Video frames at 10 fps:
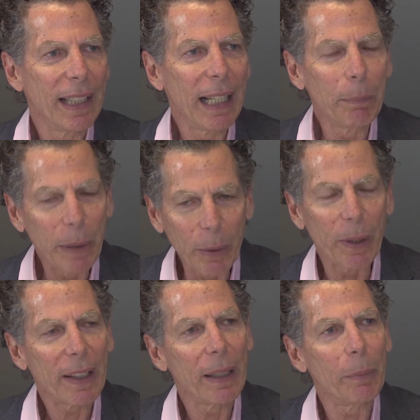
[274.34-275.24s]
and be
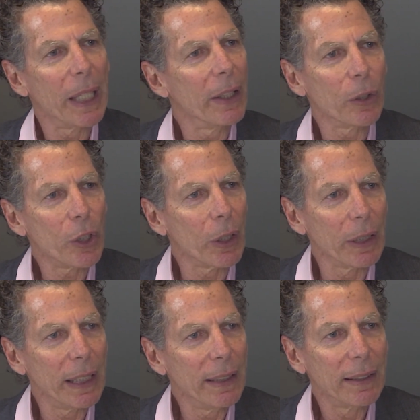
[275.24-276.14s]
with them on their
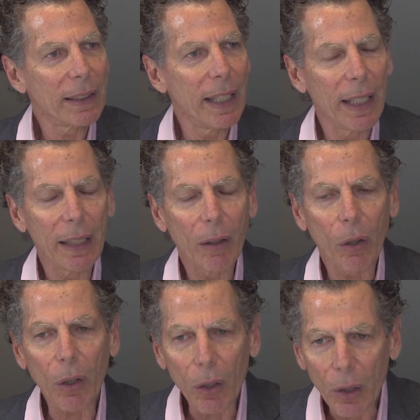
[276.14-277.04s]
journeys and
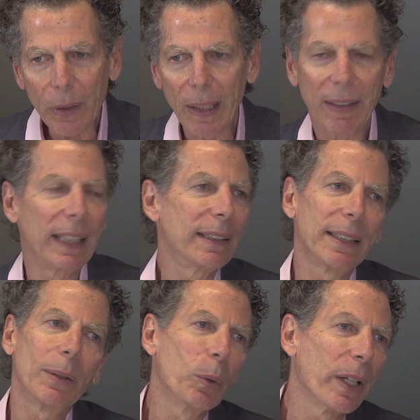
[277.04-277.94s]
all the
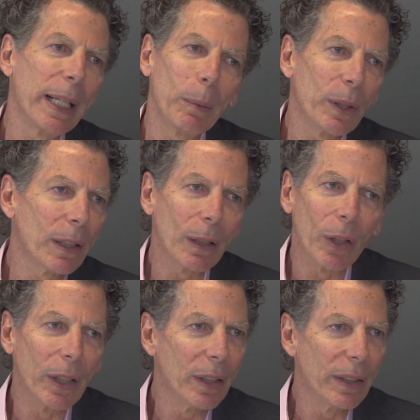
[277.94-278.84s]
things that we're able to
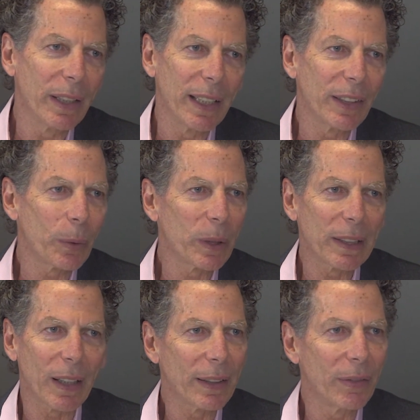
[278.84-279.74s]
learn as a
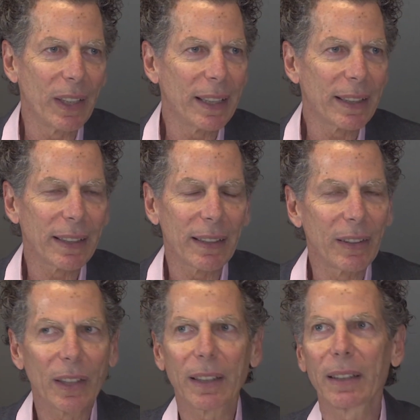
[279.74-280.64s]
result of this.
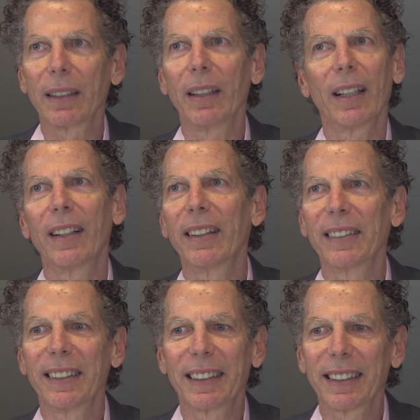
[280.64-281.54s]
It's just oh,
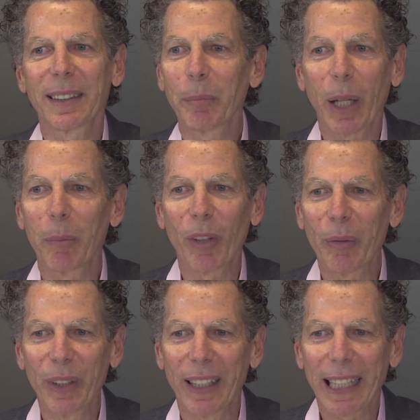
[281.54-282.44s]
sometimes I
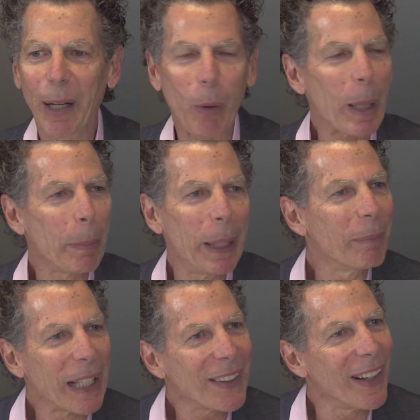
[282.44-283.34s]
feel like I want to pay
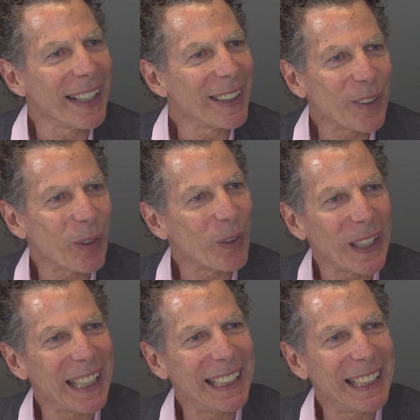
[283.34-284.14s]
my clients for what they